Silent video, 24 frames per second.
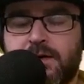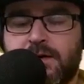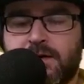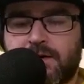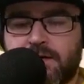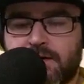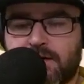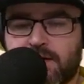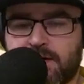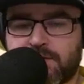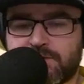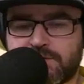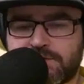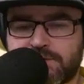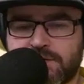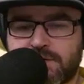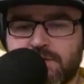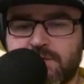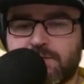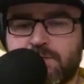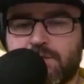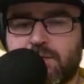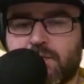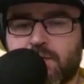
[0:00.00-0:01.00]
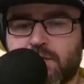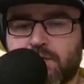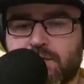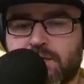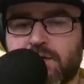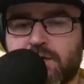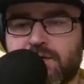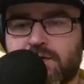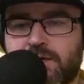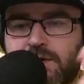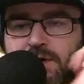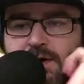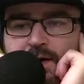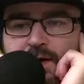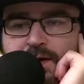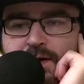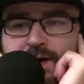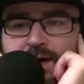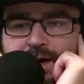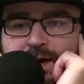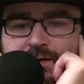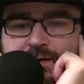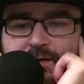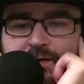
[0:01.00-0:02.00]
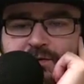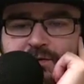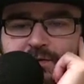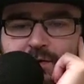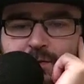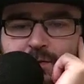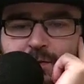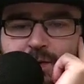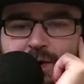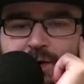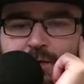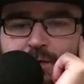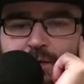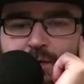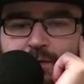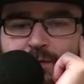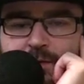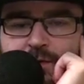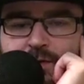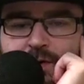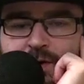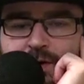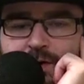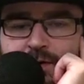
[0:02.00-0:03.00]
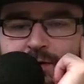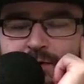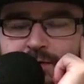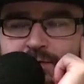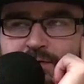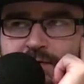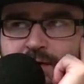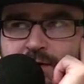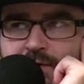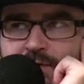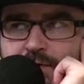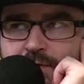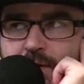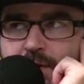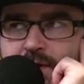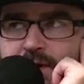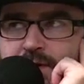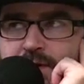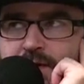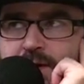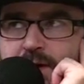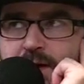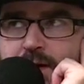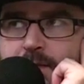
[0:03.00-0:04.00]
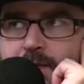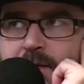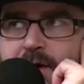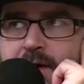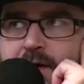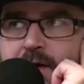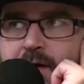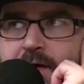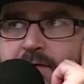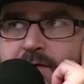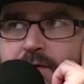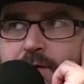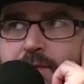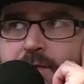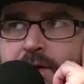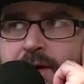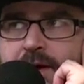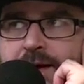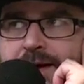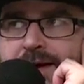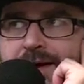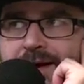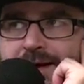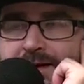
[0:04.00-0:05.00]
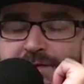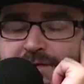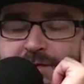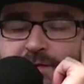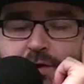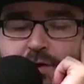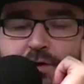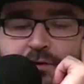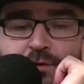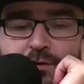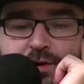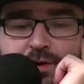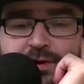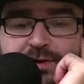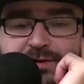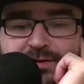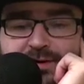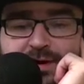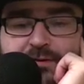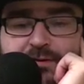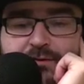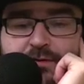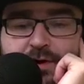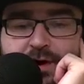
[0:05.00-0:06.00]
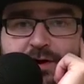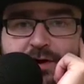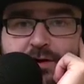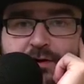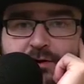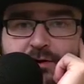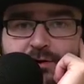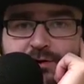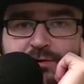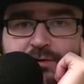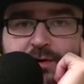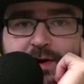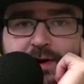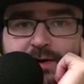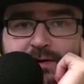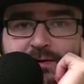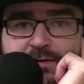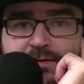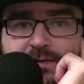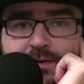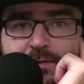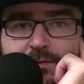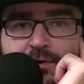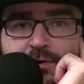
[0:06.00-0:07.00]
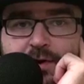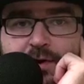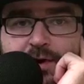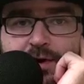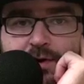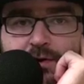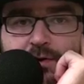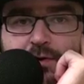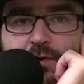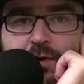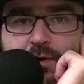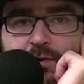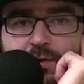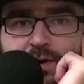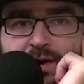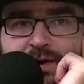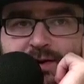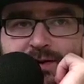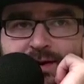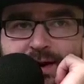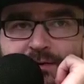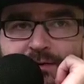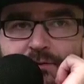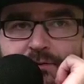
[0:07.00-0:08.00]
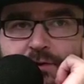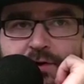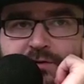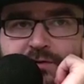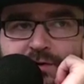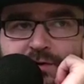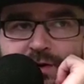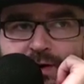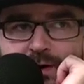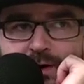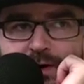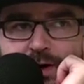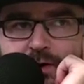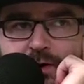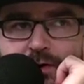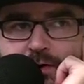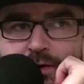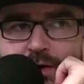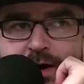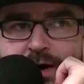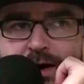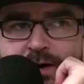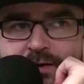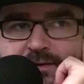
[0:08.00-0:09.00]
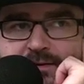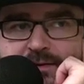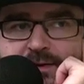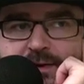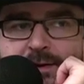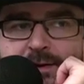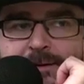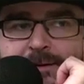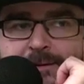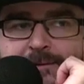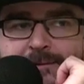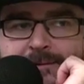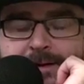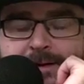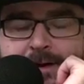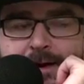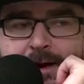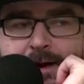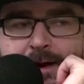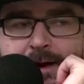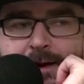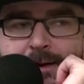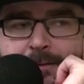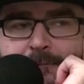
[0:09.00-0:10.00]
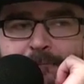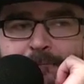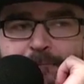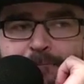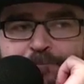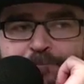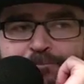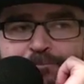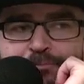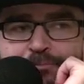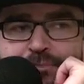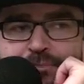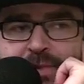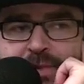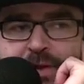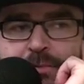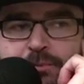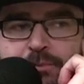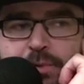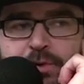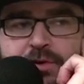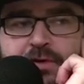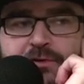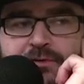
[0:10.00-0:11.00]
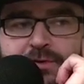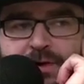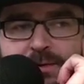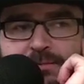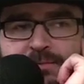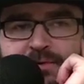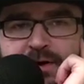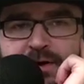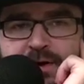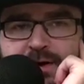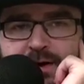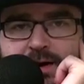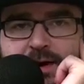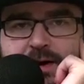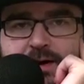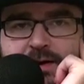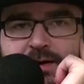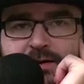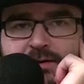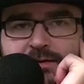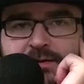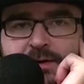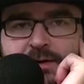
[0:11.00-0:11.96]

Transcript: obviously both it connected somewhat with McGregor yourself being a teammate of him. It's a tough one to see for any Irish fan to see McGregor go out like that first TKO loss. Um, mm-hmm. but the flip side of that is